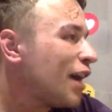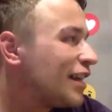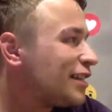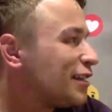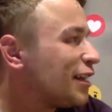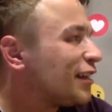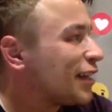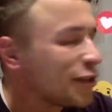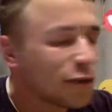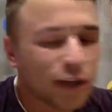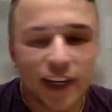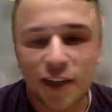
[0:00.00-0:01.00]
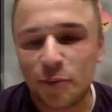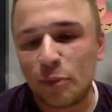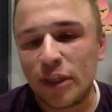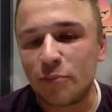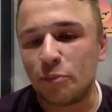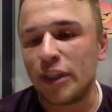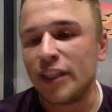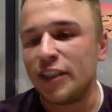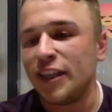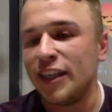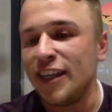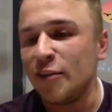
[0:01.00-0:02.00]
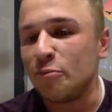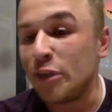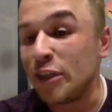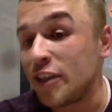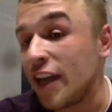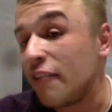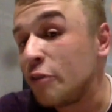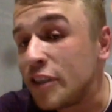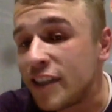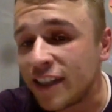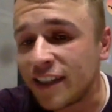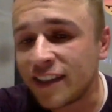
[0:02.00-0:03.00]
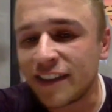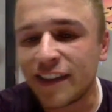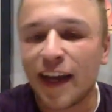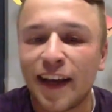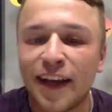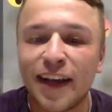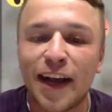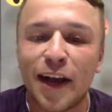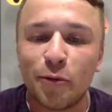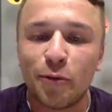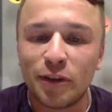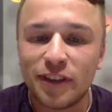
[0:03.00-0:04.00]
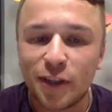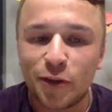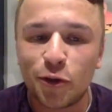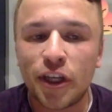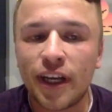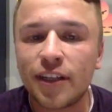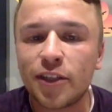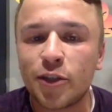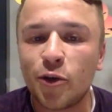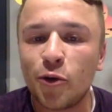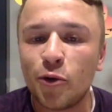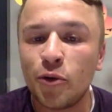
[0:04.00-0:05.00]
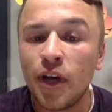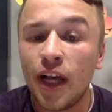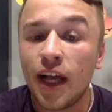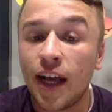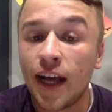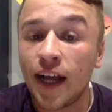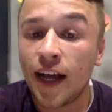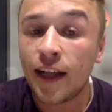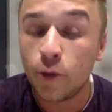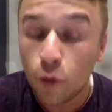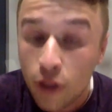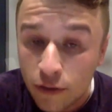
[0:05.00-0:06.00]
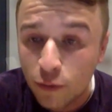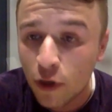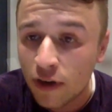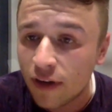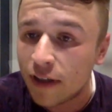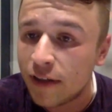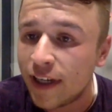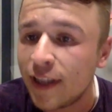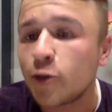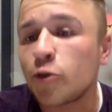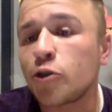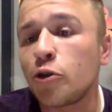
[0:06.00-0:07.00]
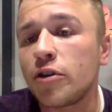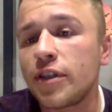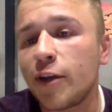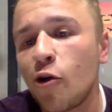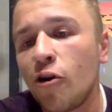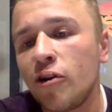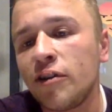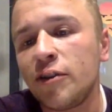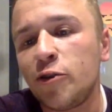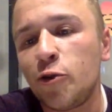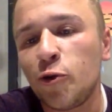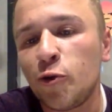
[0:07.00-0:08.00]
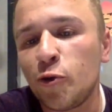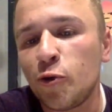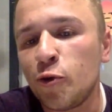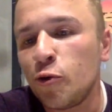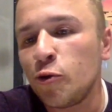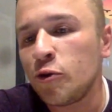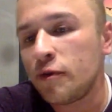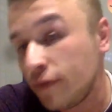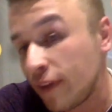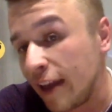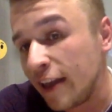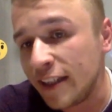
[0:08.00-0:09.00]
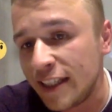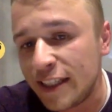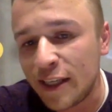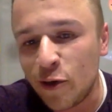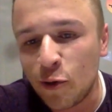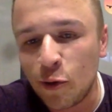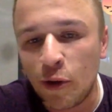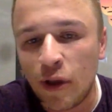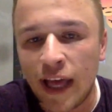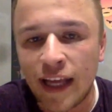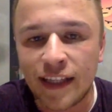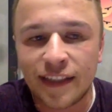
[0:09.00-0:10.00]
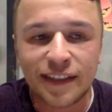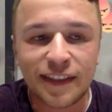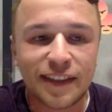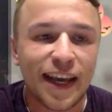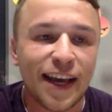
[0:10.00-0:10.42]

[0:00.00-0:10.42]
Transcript: think that I shared pretty, pretty, pretty everything uh, I wanted to share. So, uh, looking forward really to SourceCon, to finally see you and yeah,